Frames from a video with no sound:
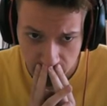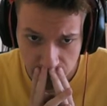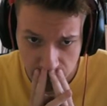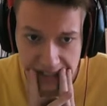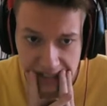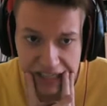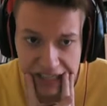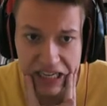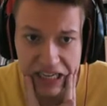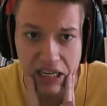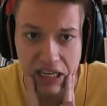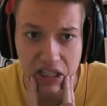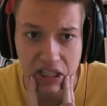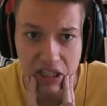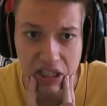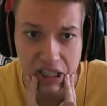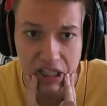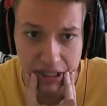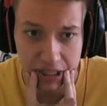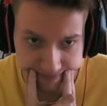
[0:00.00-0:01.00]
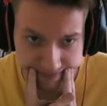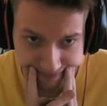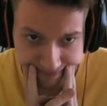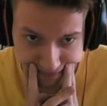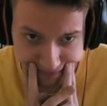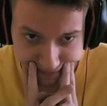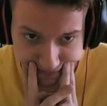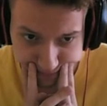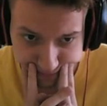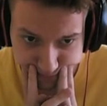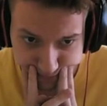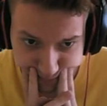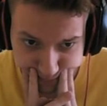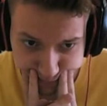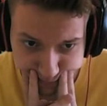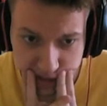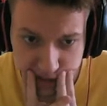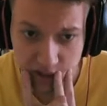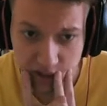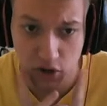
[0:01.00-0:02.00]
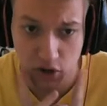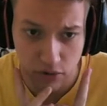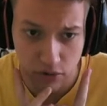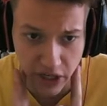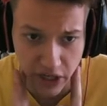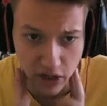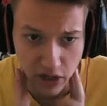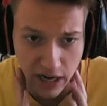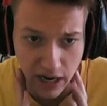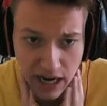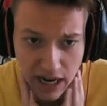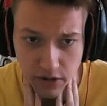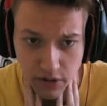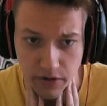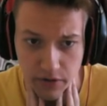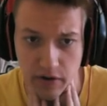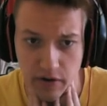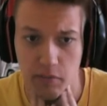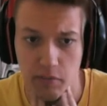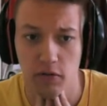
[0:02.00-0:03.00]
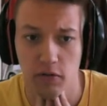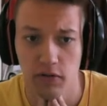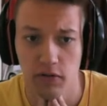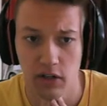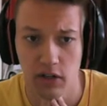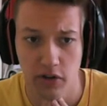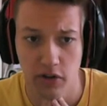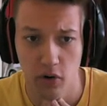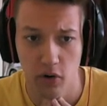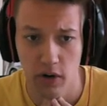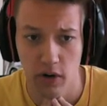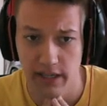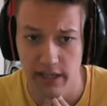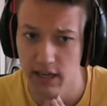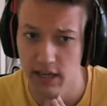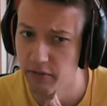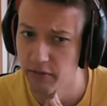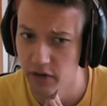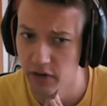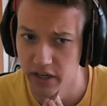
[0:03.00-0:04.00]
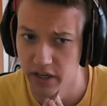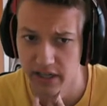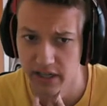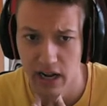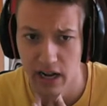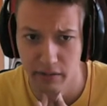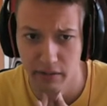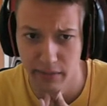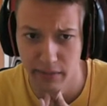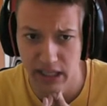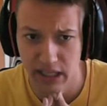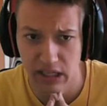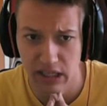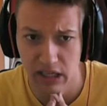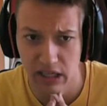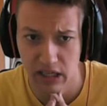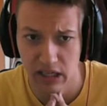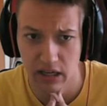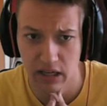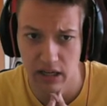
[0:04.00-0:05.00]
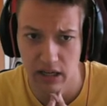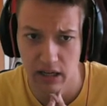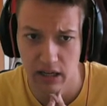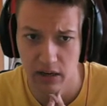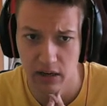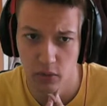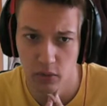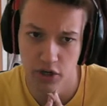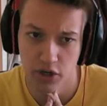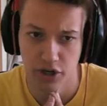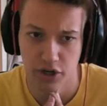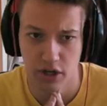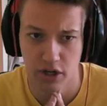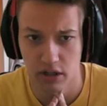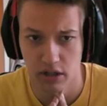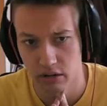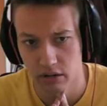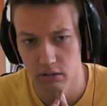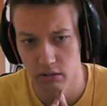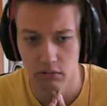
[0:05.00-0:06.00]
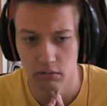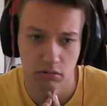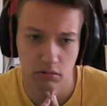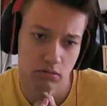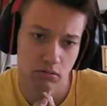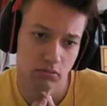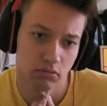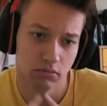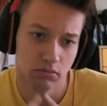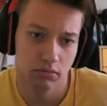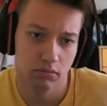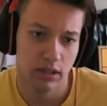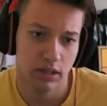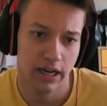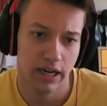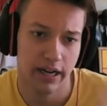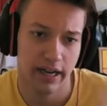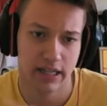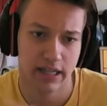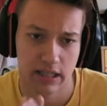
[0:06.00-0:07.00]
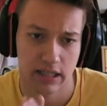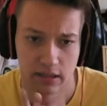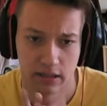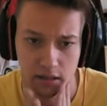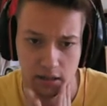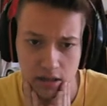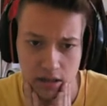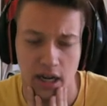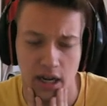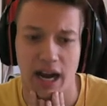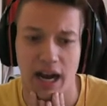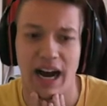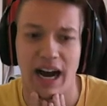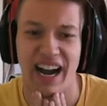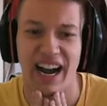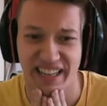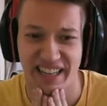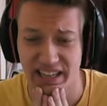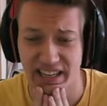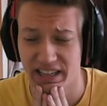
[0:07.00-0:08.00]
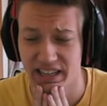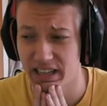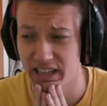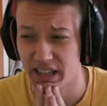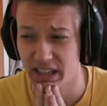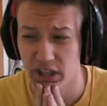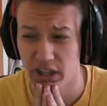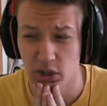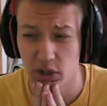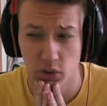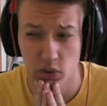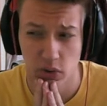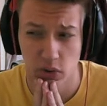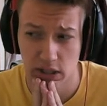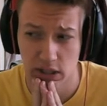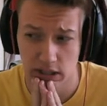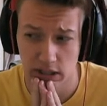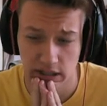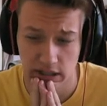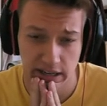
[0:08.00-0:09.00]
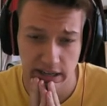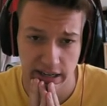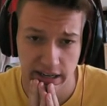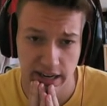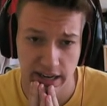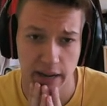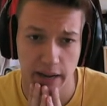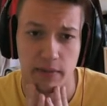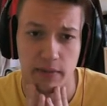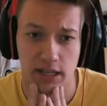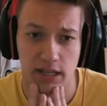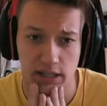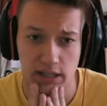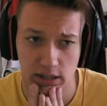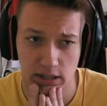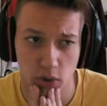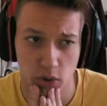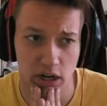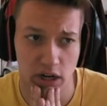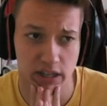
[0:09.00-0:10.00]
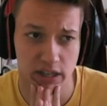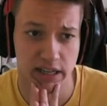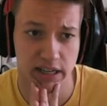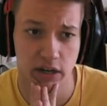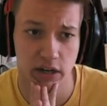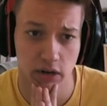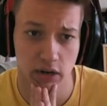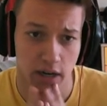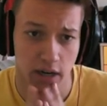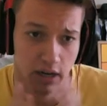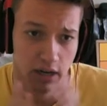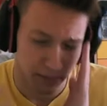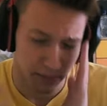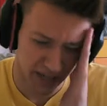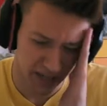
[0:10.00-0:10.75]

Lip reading: yeah, no real hazard removal though, except for the Salamence, which I guess I didn't use in the game as well as I could. But yeah,